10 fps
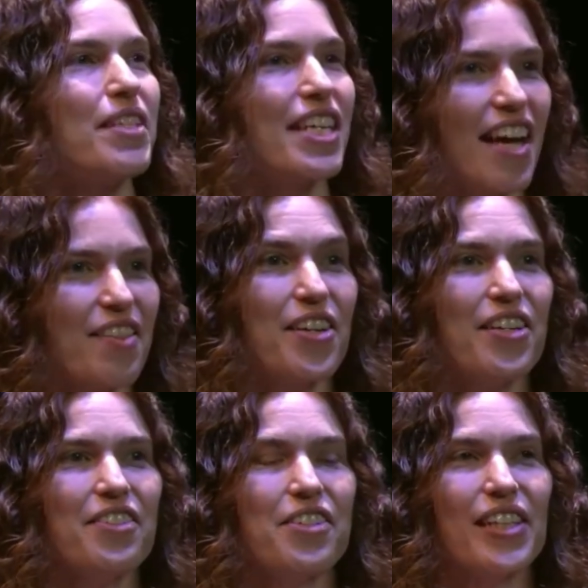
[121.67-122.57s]
together,
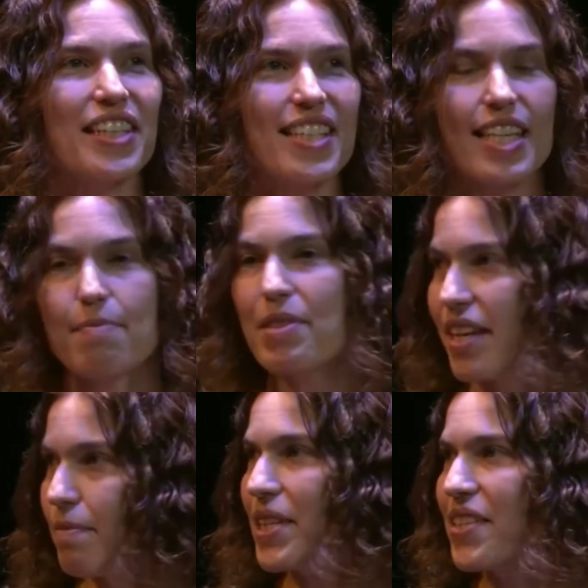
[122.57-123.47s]
doing the same
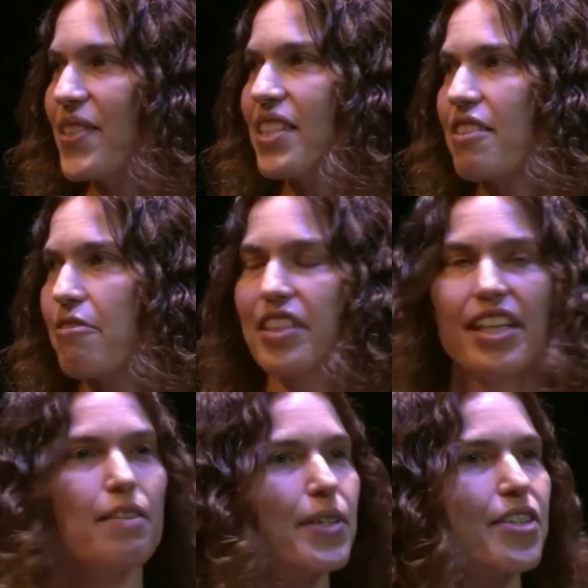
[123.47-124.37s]
thing, but using different
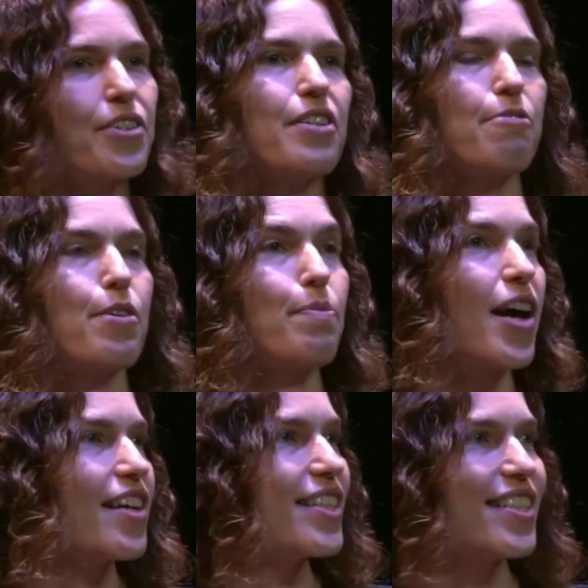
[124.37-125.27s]
language or different
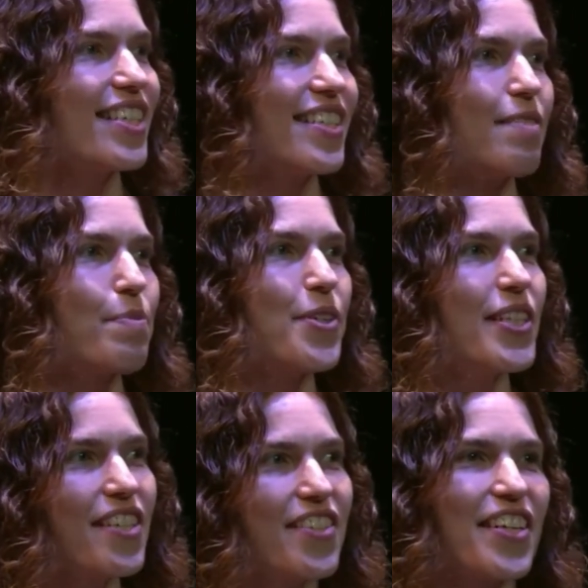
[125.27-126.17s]
processes and
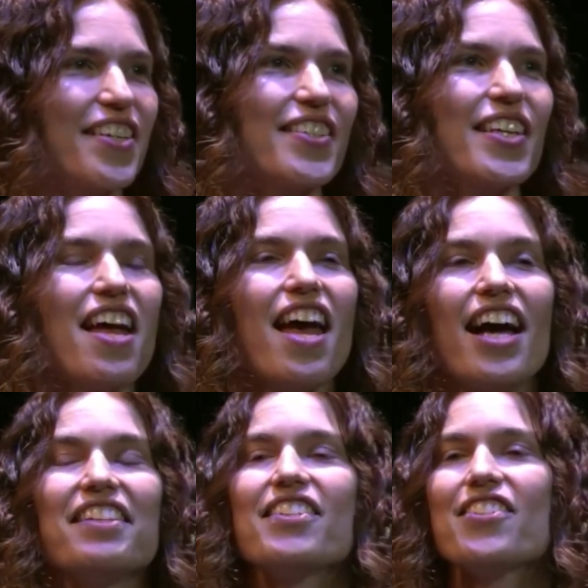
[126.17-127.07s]
procedures.
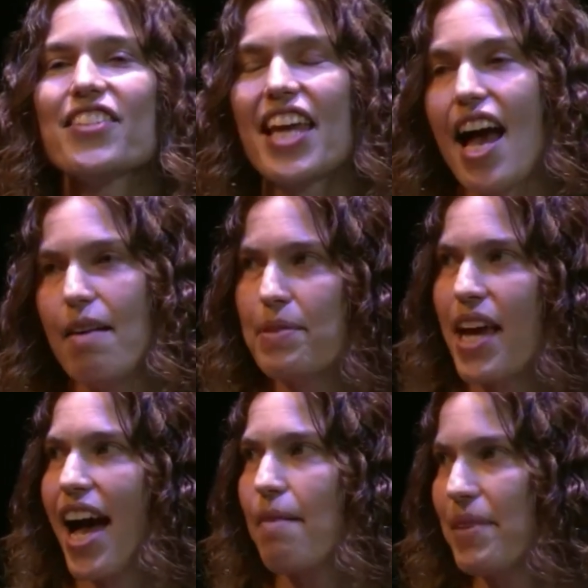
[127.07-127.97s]
And this just kept
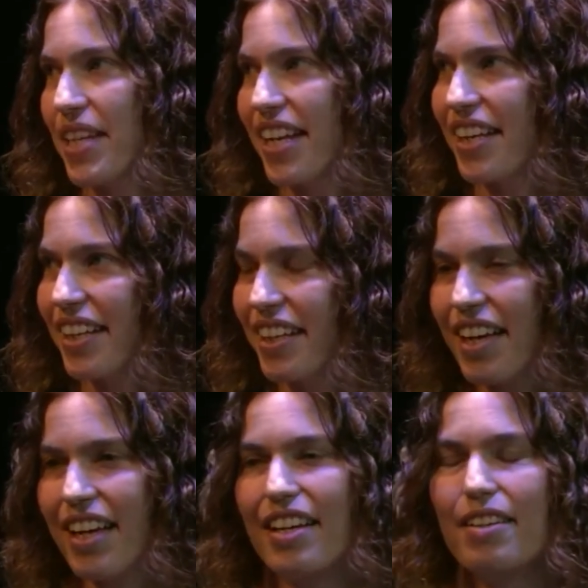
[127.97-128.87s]
happening.
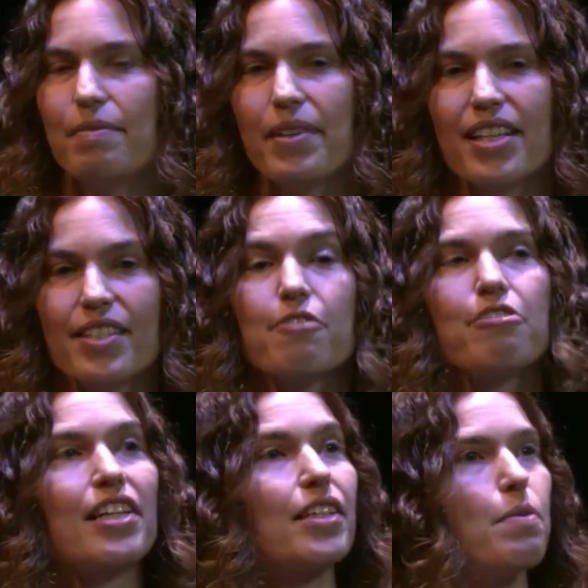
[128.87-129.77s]
Um, and so
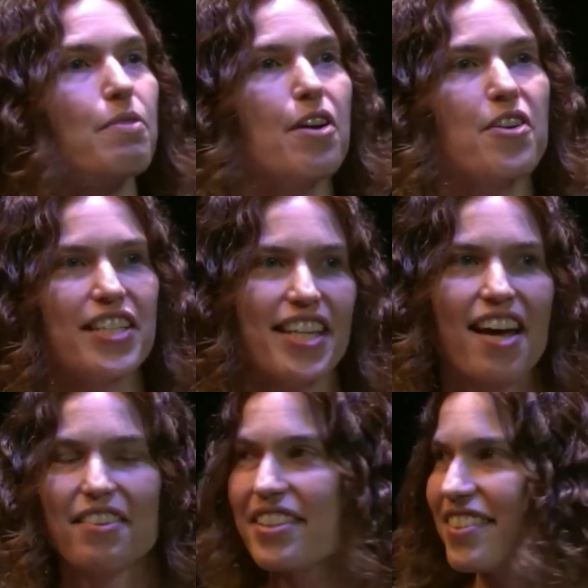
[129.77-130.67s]
finally we wrote it
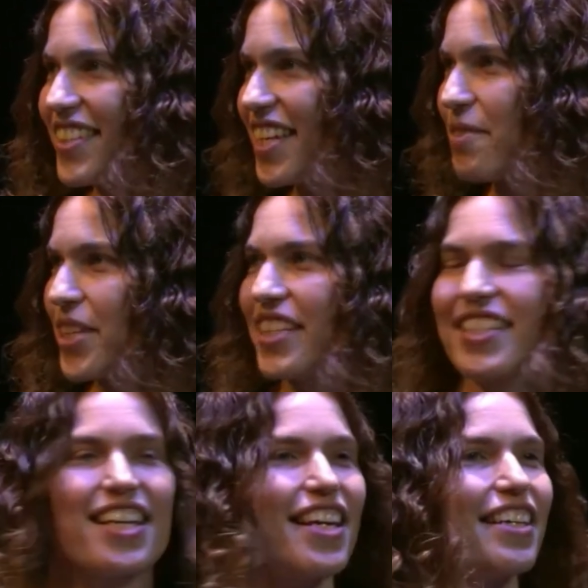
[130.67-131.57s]
down and said, we're going to
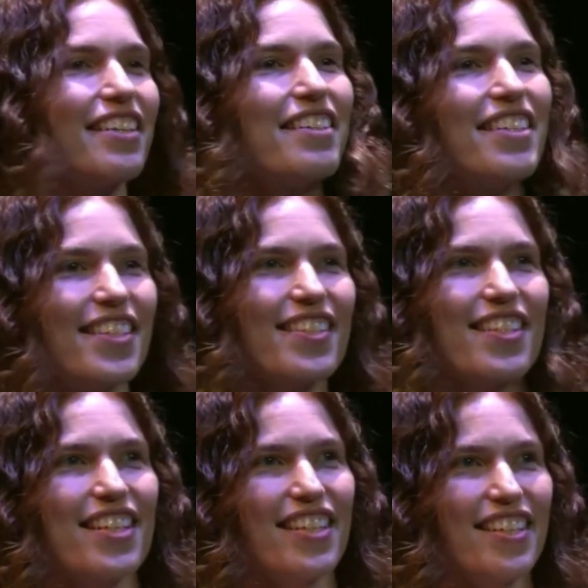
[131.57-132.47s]
say, this is
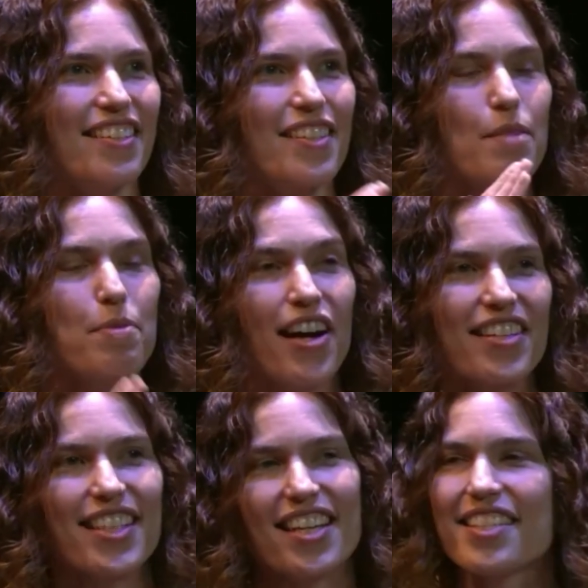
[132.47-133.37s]
the, the
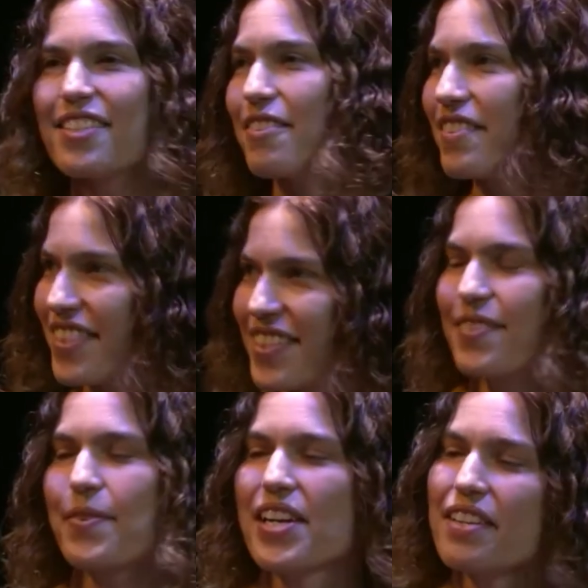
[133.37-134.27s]
process. This is
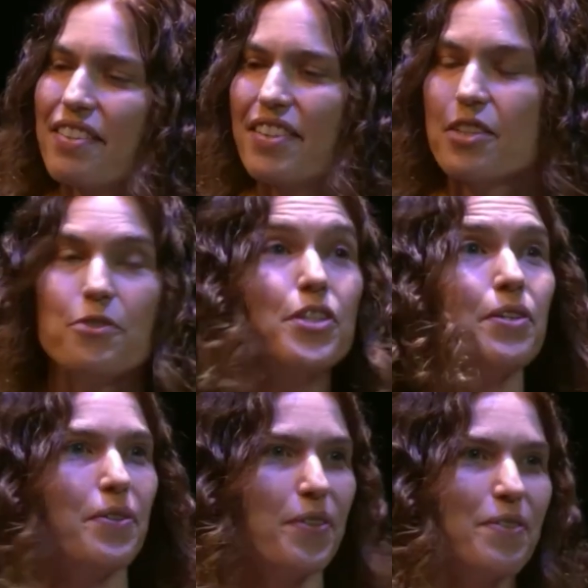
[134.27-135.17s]
what you do